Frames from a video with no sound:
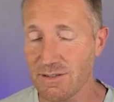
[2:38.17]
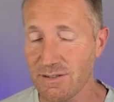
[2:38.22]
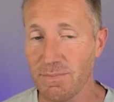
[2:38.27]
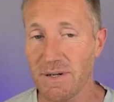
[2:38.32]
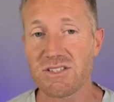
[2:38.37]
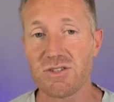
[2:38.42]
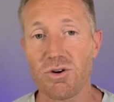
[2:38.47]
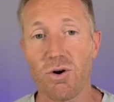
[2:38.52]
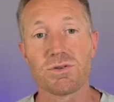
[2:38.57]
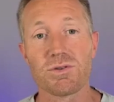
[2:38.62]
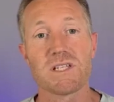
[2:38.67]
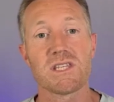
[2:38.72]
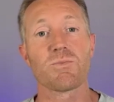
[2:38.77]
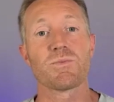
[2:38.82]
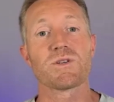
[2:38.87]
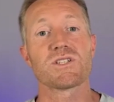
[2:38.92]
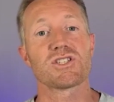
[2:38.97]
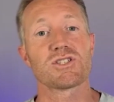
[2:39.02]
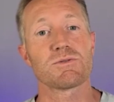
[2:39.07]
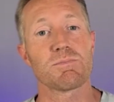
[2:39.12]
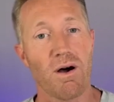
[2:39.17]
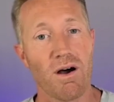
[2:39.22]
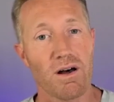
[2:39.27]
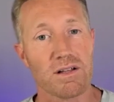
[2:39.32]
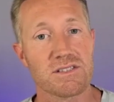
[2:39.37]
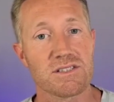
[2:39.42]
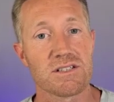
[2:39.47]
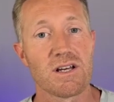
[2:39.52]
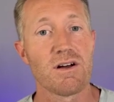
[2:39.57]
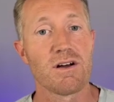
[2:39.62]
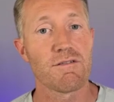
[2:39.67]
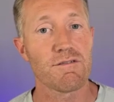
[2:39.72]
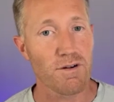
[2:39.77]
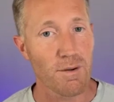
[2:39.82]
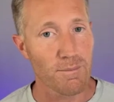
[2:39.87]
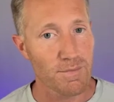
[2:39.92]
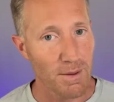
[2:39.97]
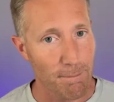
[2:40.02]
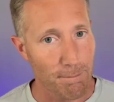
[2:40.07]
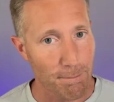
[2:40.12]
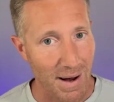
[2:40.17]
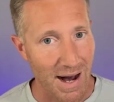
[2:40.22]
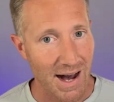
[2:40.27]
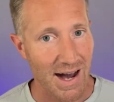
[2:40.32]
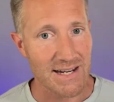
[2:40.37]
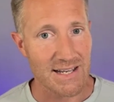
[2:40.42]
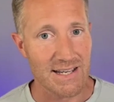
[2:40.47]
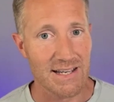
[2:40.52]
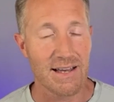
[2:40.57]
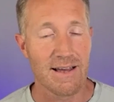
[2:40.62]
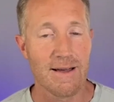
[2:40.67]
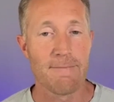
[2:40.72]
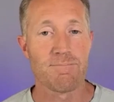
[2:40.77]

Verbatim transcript: but it's only the response from the body